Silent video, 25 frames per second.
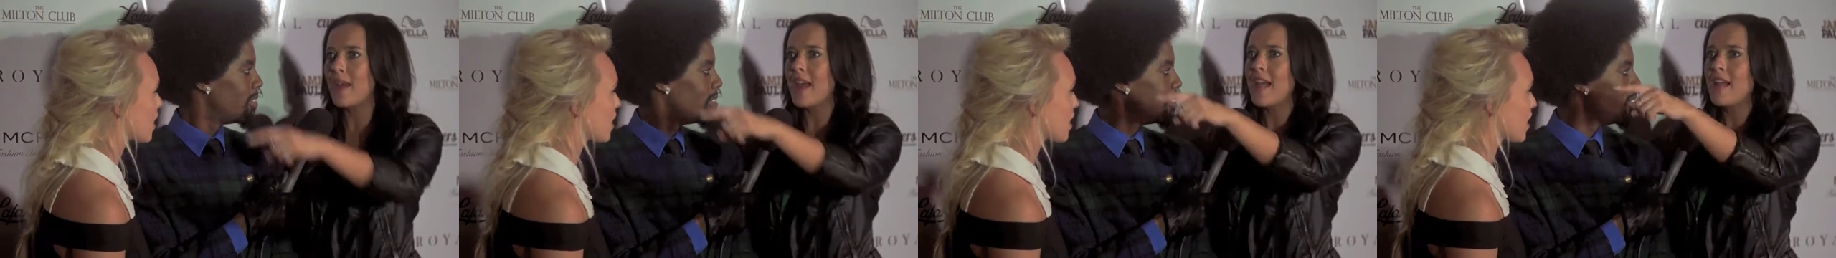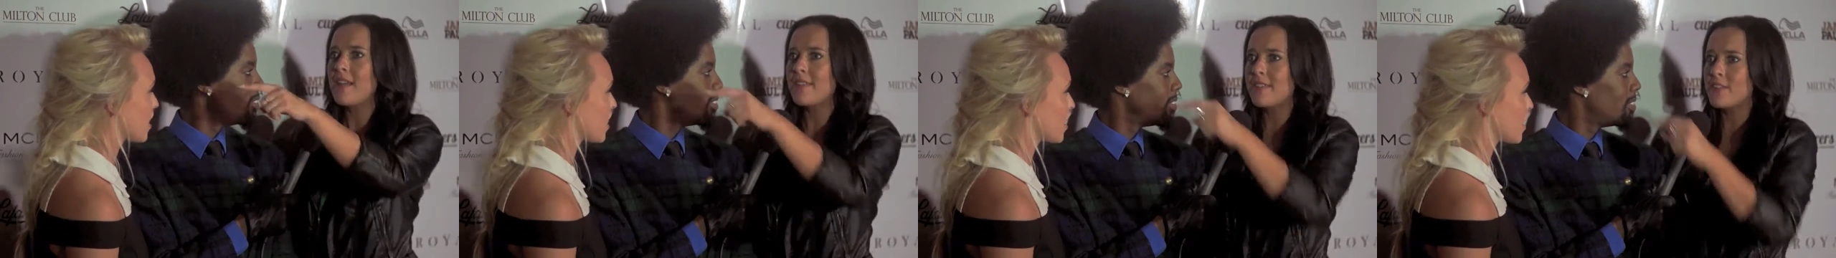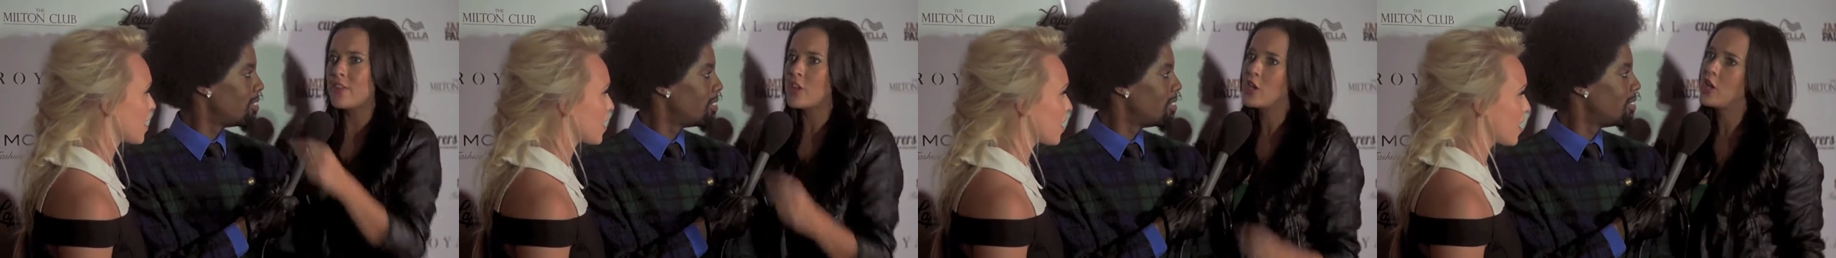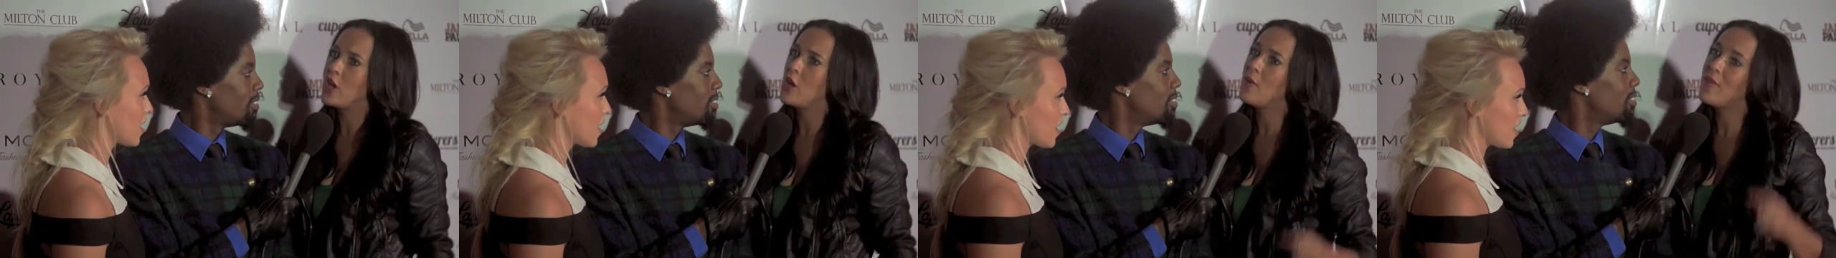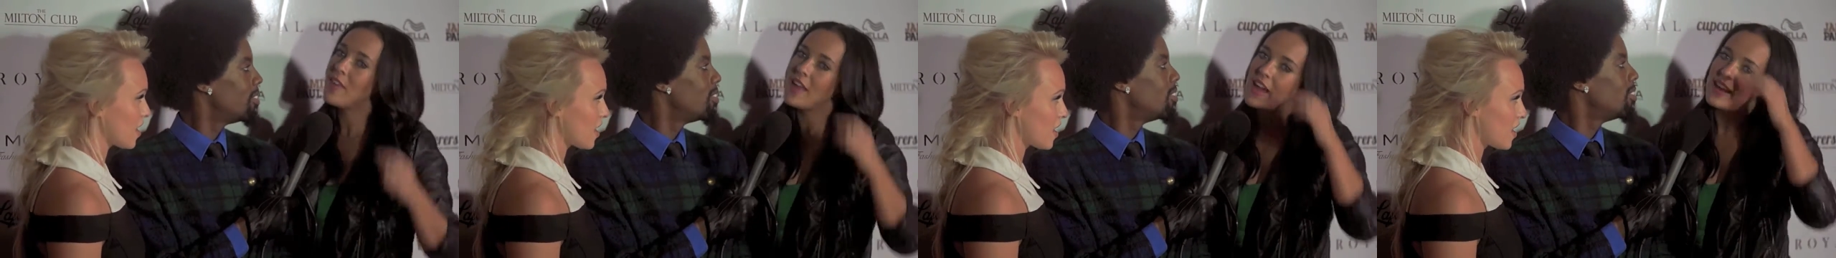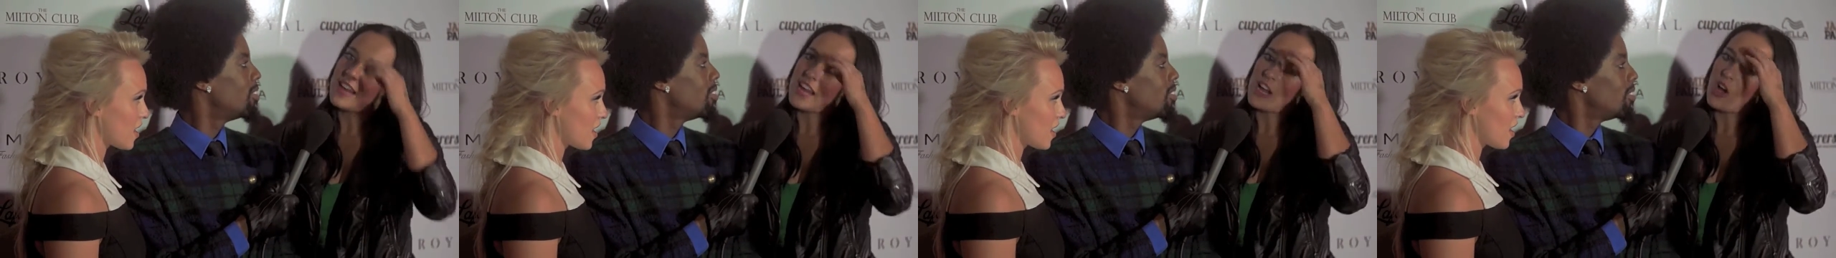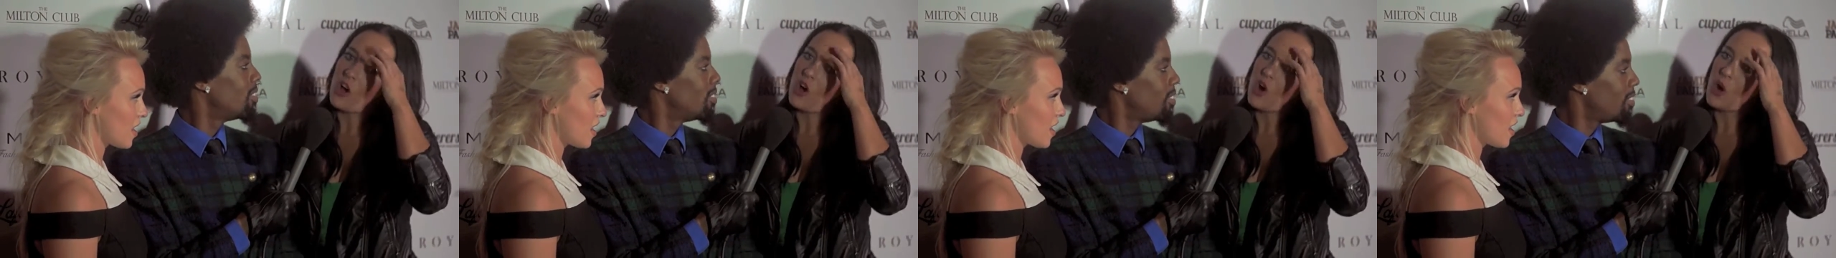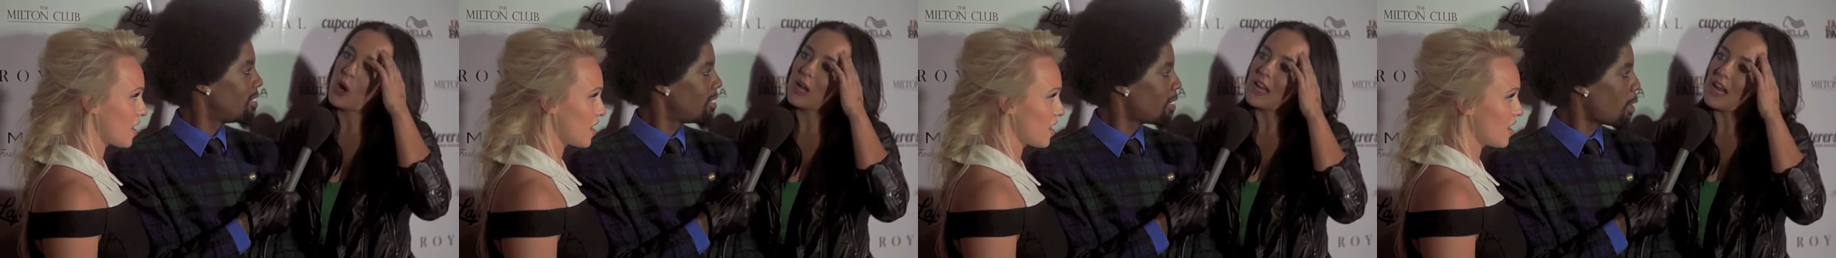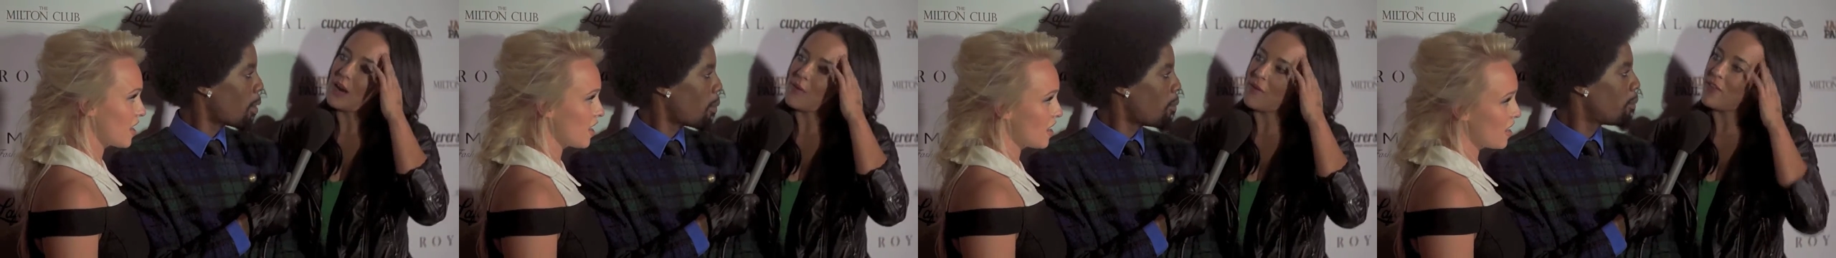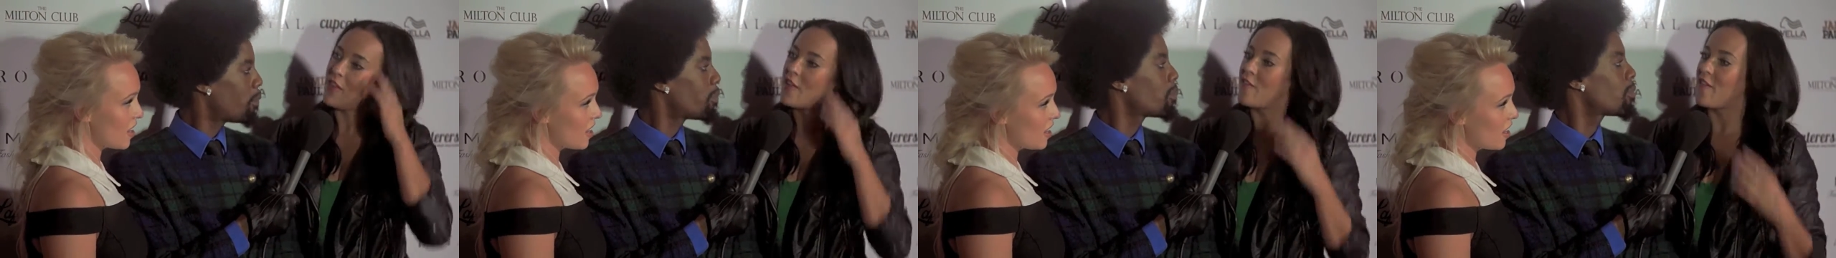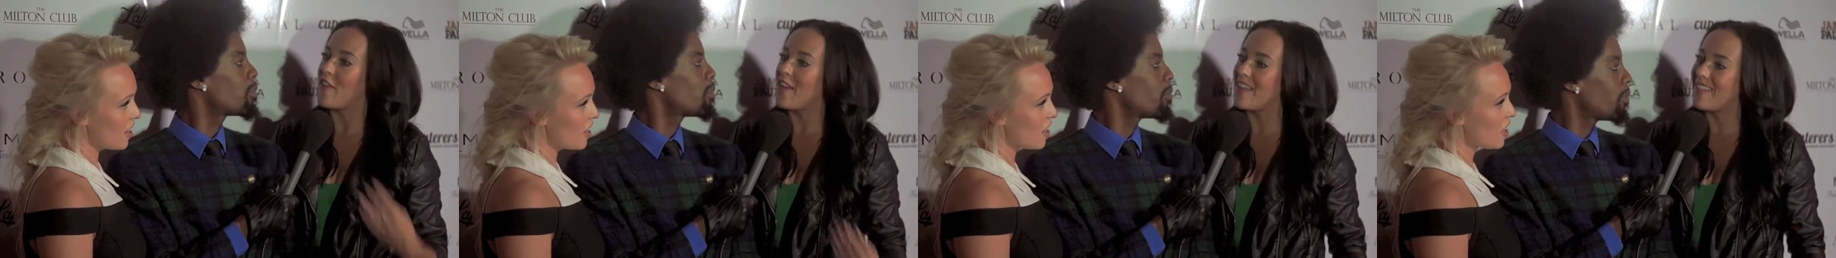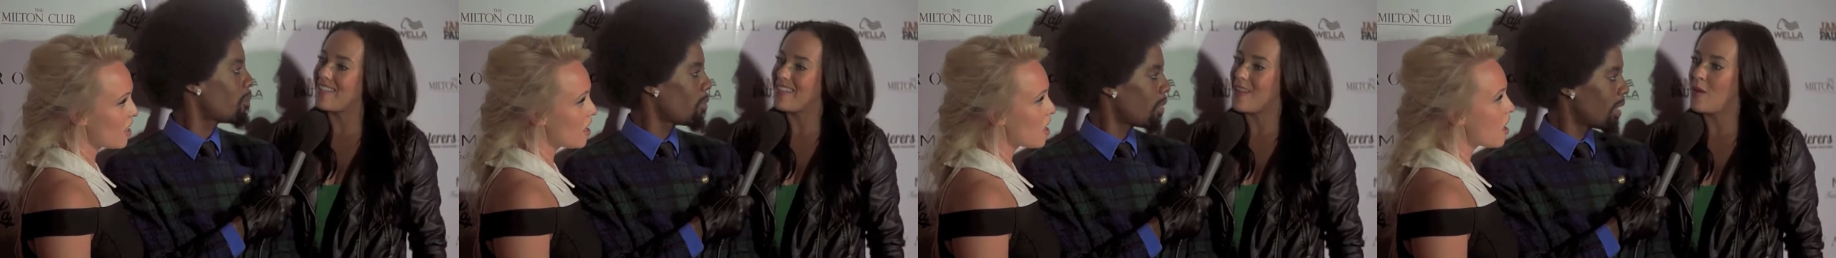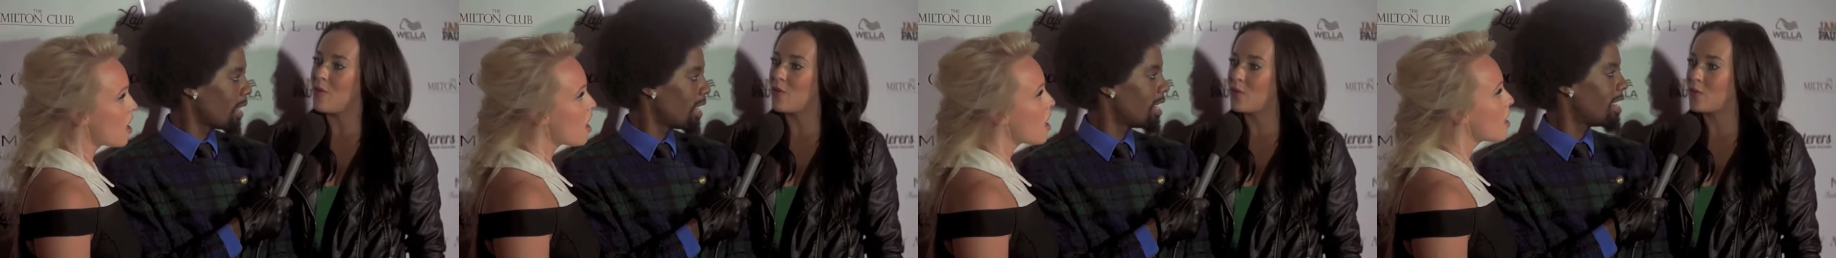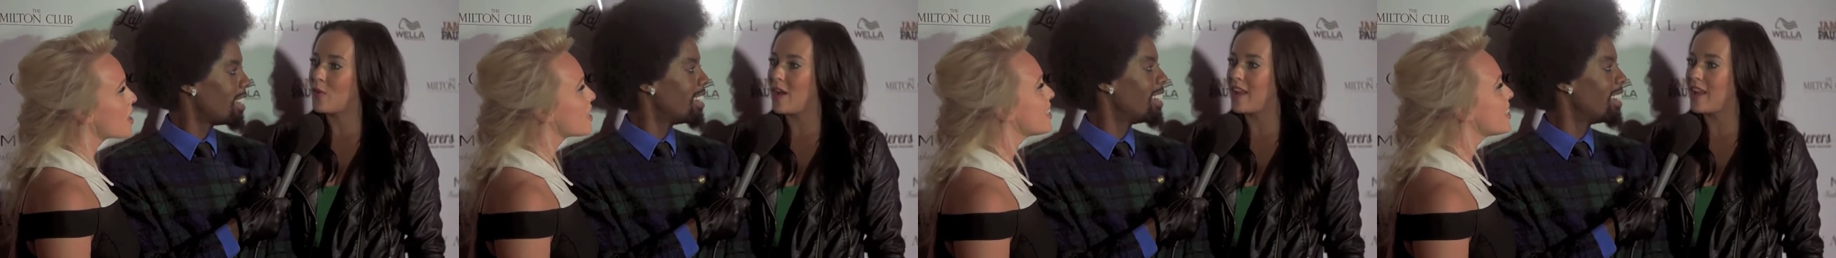Speaker 1: girls in the queue, they had like all glitter on the face, and that was